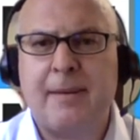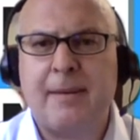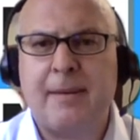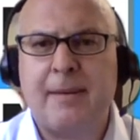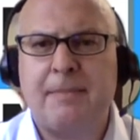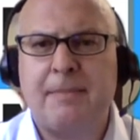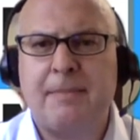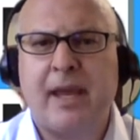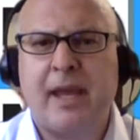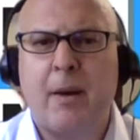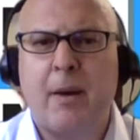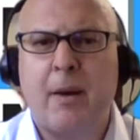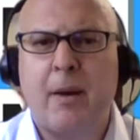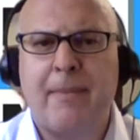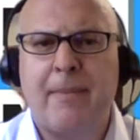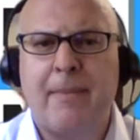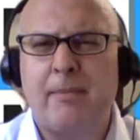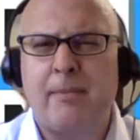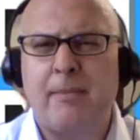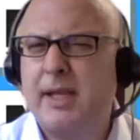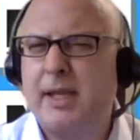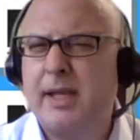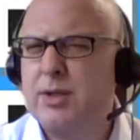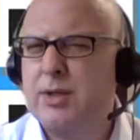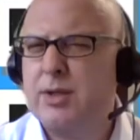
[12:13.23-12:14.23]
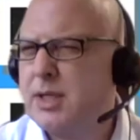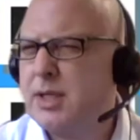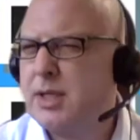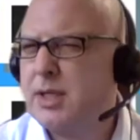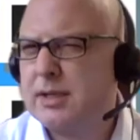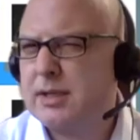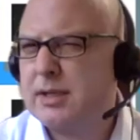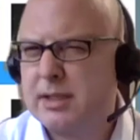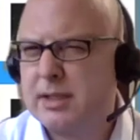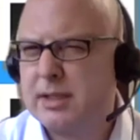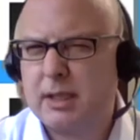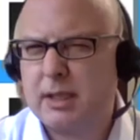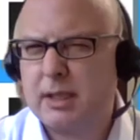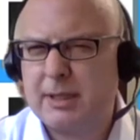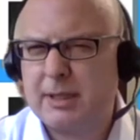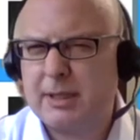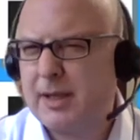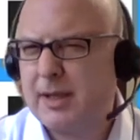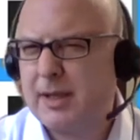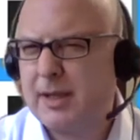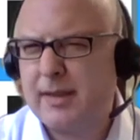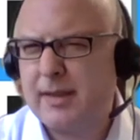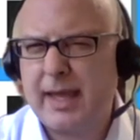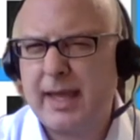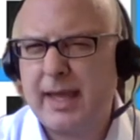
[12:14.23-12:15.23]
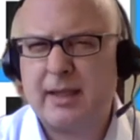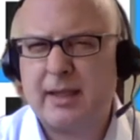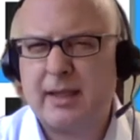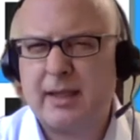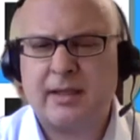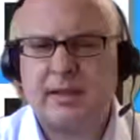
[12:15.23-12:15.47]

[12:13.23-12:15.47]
can become public. Can you tell us a little bit about that?